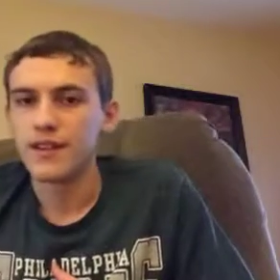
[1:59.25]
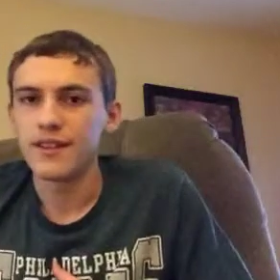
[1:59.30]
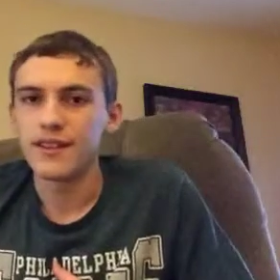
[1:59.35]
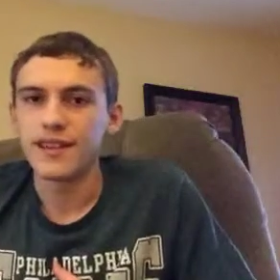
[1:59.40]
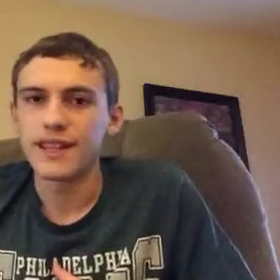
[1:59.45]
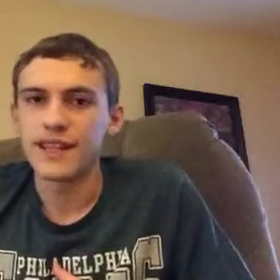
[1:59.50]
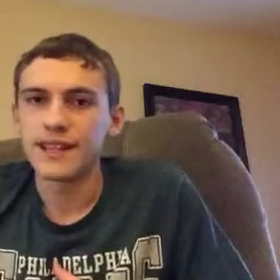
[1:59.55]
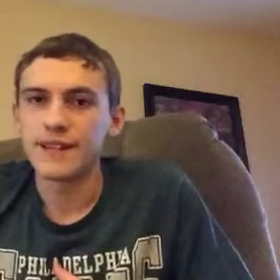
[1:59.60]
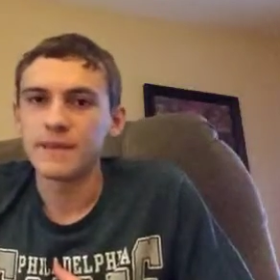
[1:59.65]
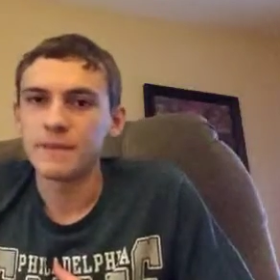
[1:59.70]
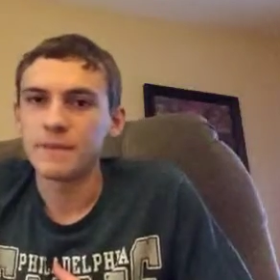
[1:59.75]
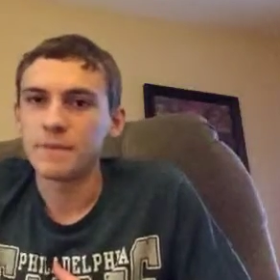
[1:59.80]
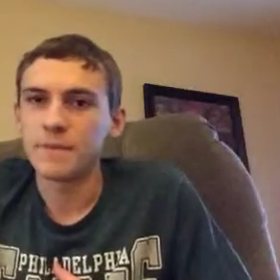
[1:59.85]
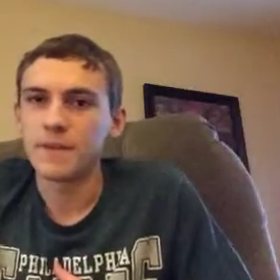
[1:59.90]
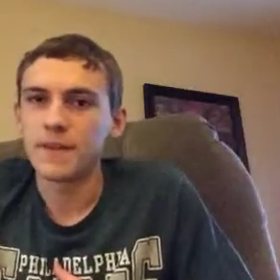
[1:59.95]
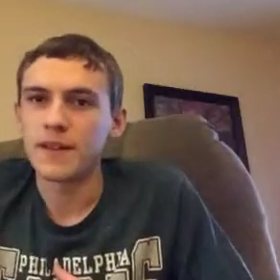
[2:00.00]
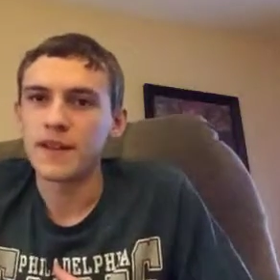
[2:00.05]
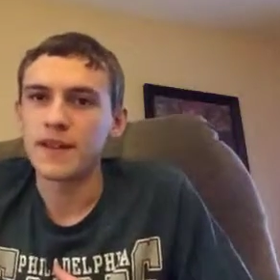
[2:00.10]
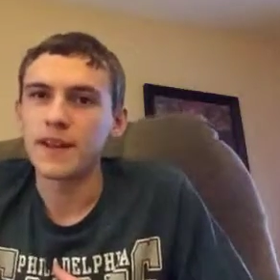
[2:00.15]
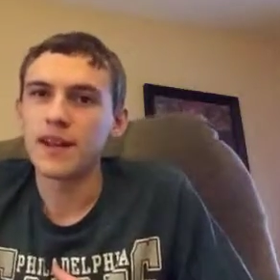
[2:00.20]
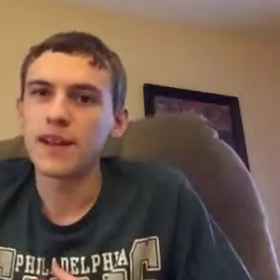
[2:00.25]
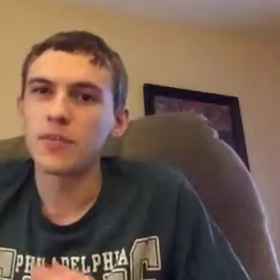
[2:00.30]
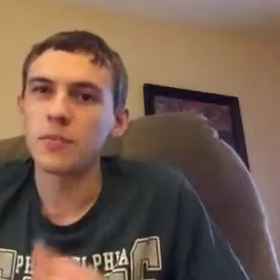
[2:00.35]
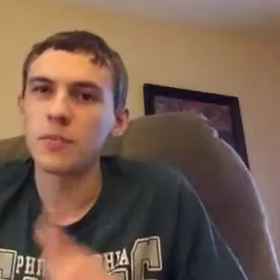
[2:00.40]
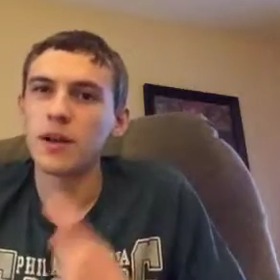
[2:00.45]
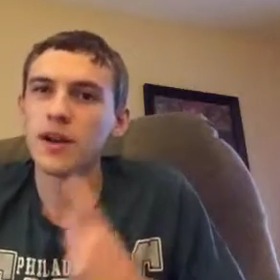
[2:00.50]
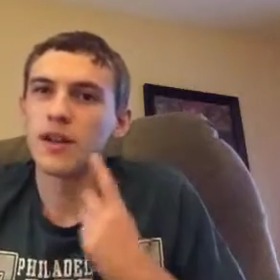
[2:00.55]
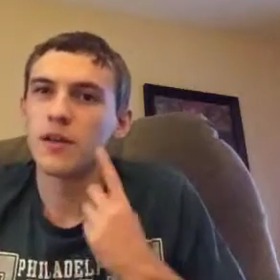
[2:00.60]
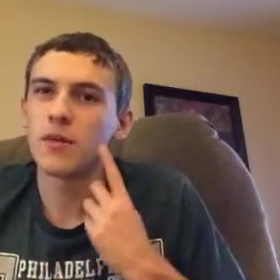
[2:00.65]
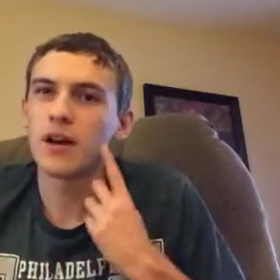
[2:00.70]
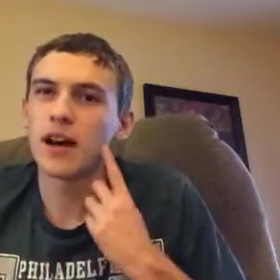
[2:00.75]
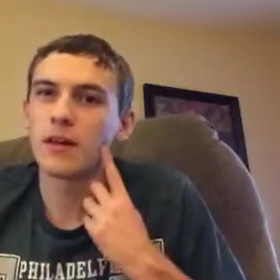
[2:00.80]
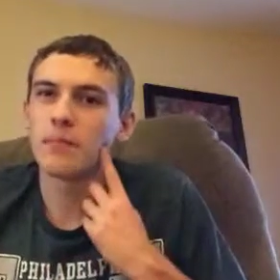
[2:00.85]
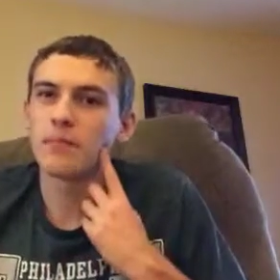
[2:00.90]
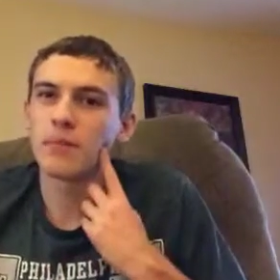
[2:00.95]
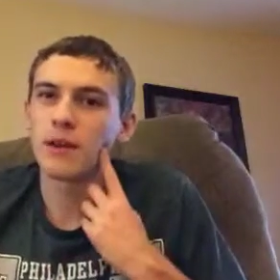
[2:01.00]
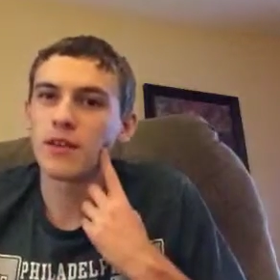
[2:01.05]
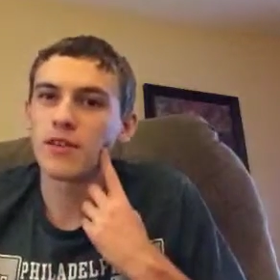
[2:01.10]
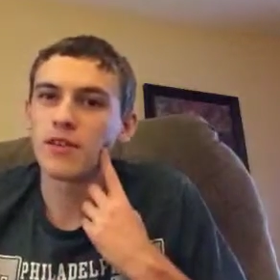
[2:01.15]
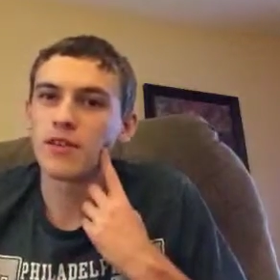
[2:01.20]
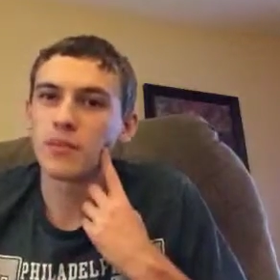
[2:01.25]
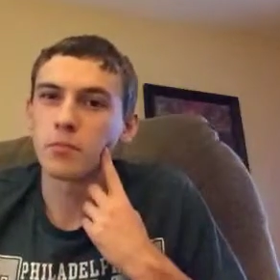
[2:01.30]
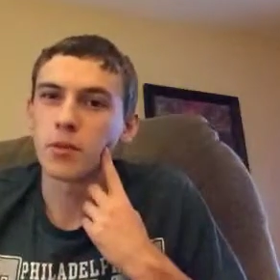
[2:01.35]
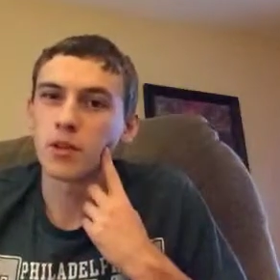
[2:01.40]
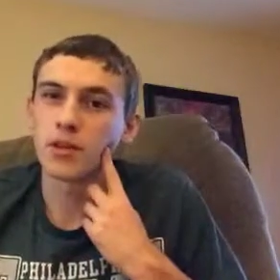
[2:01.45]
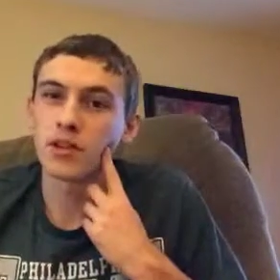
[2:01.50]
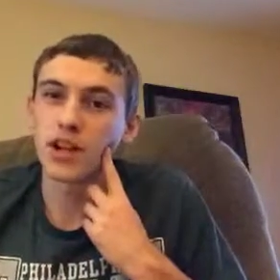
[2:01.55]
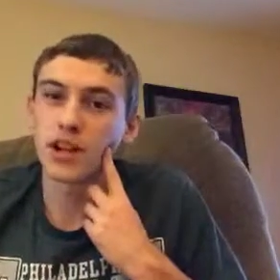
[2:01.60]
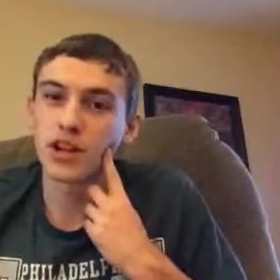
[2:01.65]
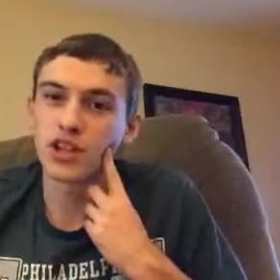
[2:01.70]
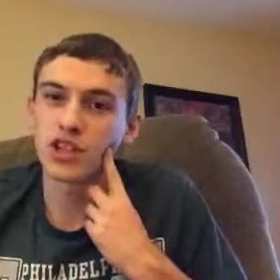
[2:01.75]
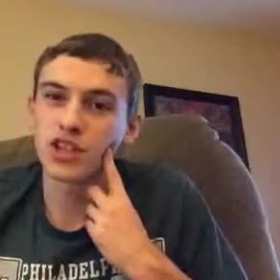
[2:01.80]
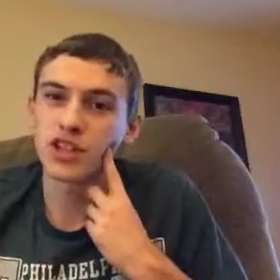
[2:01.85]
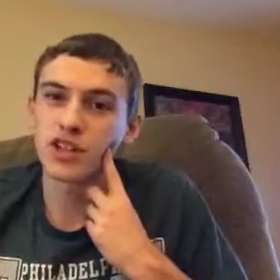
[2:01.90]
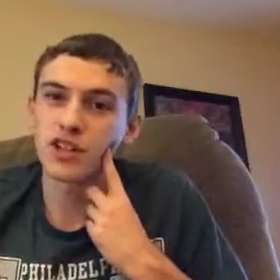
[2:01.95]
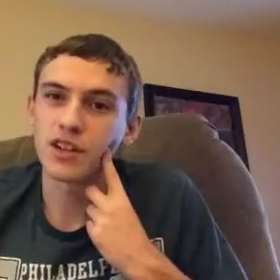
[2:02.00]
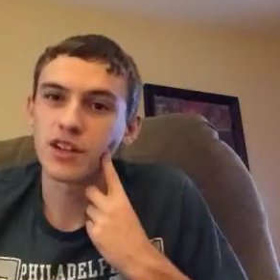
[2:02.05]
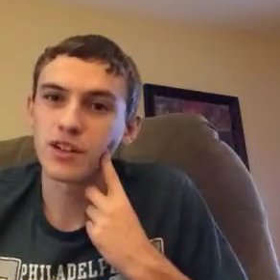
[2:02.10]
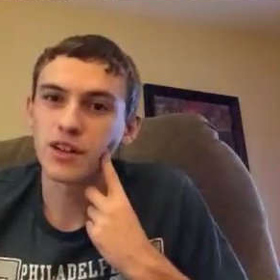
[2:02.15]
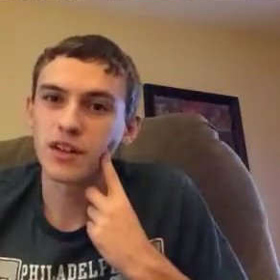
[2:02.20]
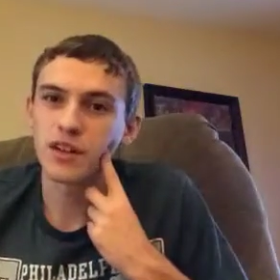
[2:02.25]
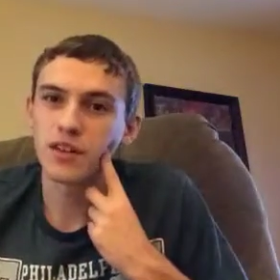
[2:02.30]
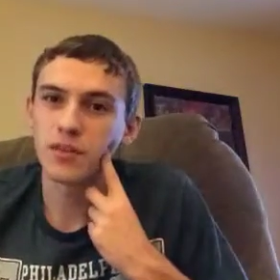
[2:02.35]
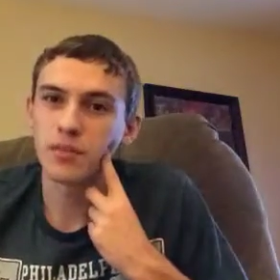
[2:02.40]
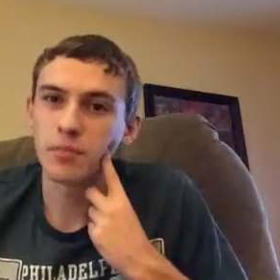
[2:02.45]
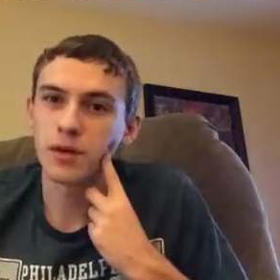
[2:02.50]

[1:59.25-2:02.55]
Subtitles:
And that's probably why, because the production is